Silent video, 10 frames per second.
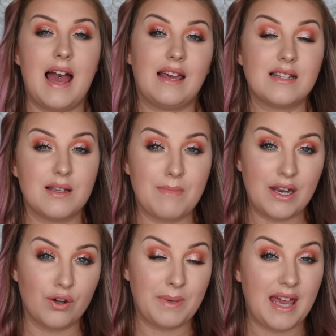I guess it
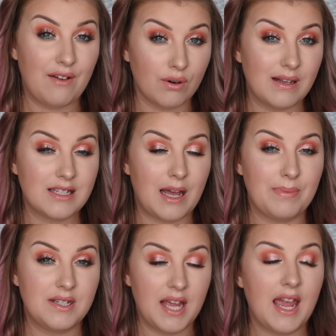might not be everyone's cup
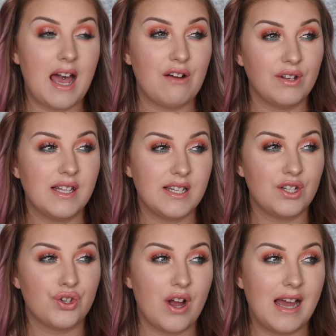of tea. I really did
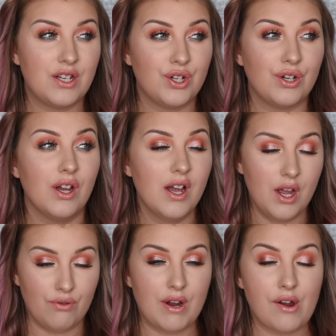try to
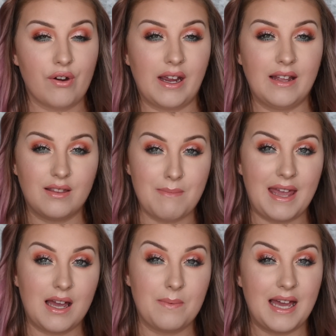recreate the
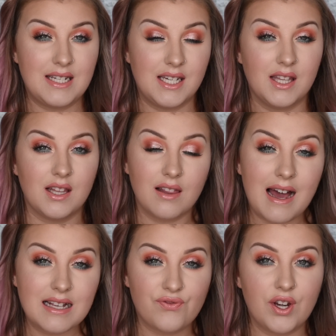makeup I did in the
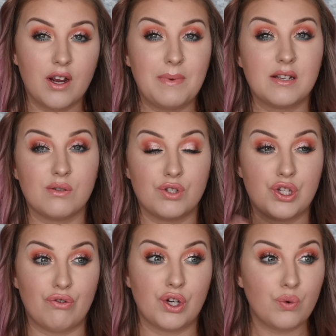last video because it was
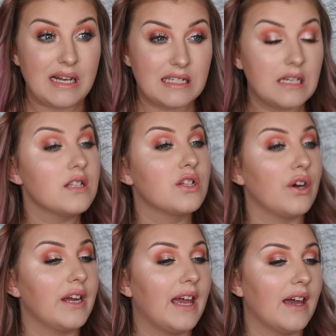so requested.
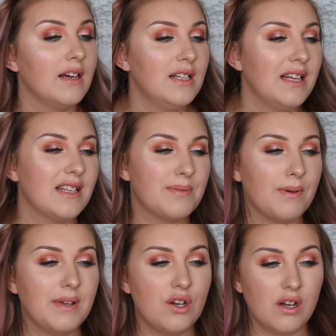So yeah, it's
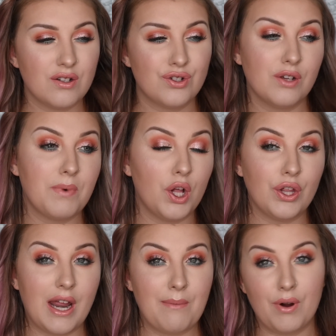probably not super
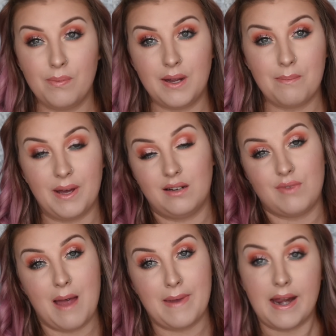holiday appropriate, but
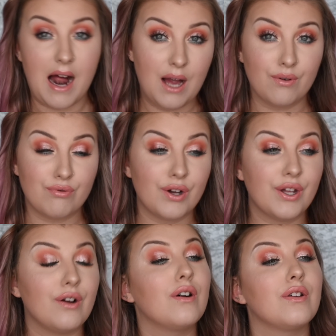I mean, I would rock
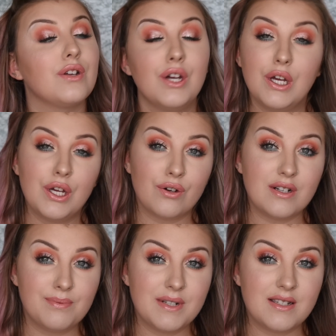it on
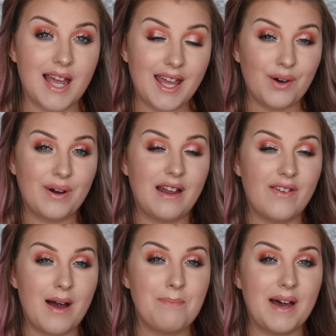Christmas Day or
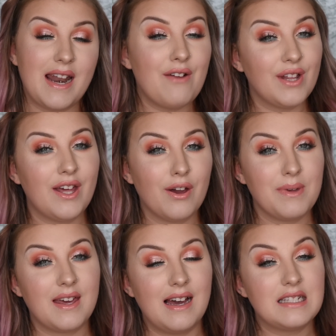whatever. But I really
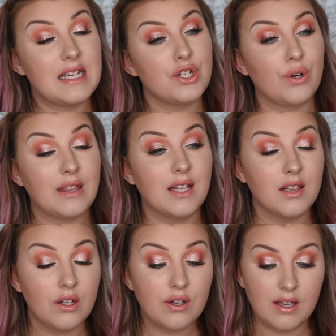hope you guys enjoyed the
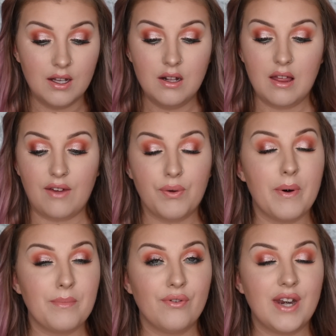look. If you
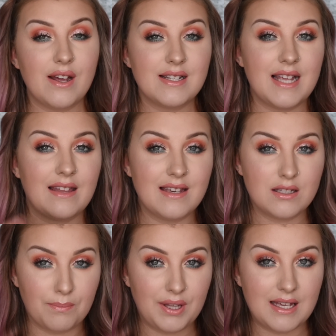want more videos like
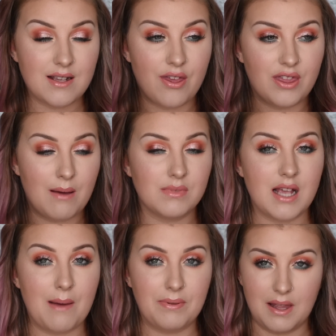this, please thumbs
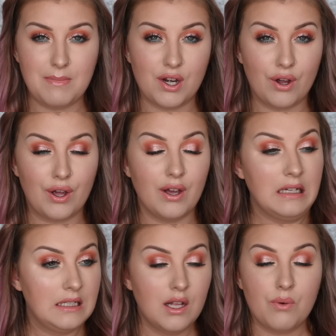up. Let me know
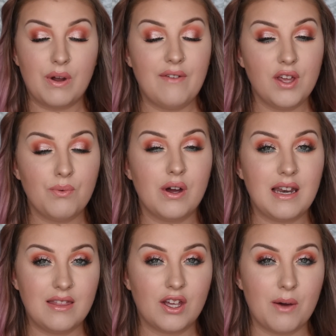whatever you
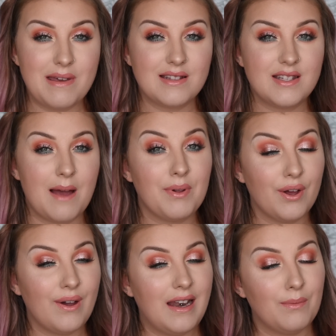want in the comments down
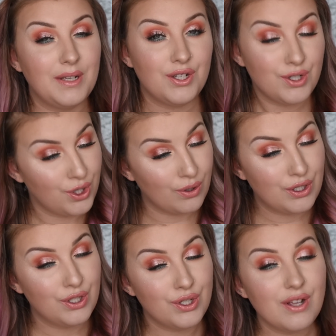below and I'll be sure
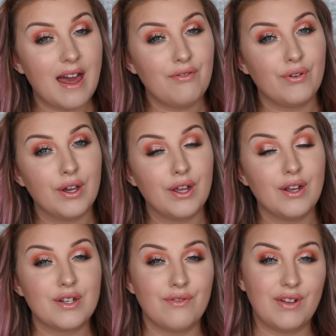to do that for
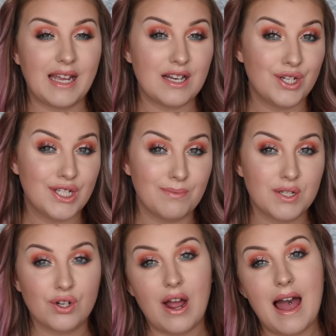you. Don't forget to
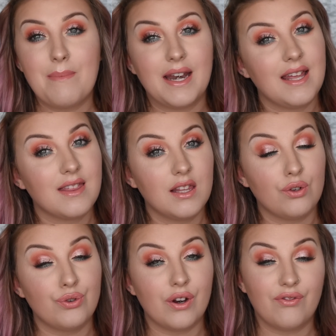subscribe and hit the
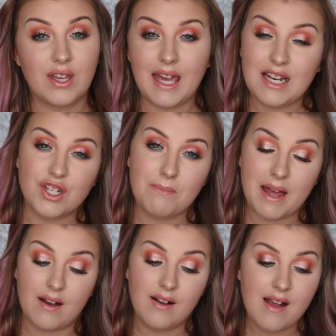little notification
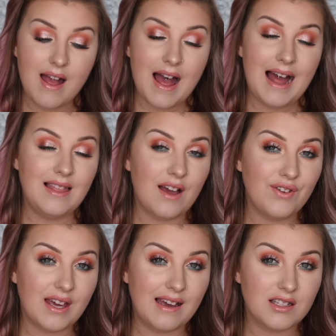bell. I love
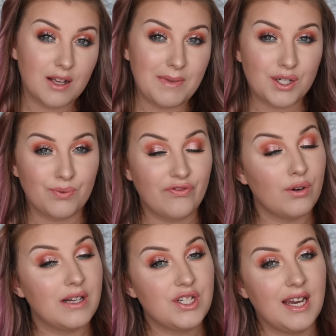you guys so much for
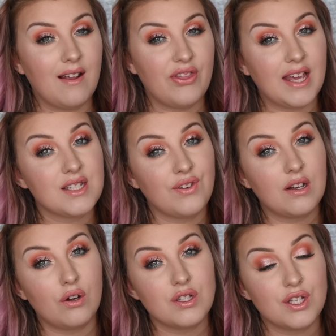watching. Thanks for your
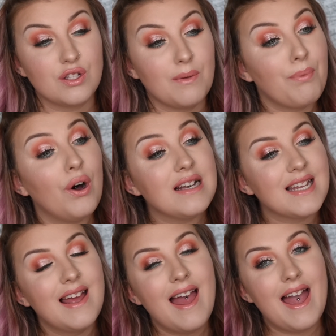constant support
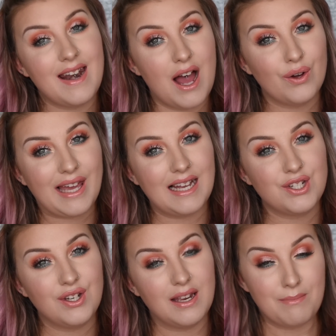and I'll
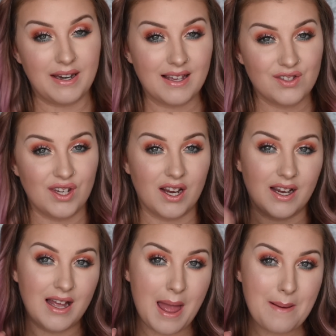catch you in my next
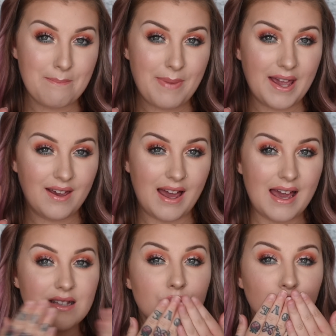video. Bye you
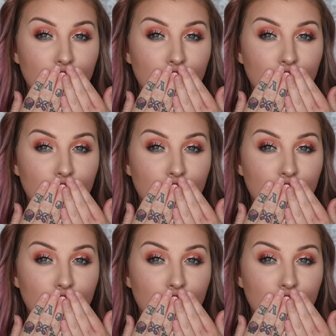guys.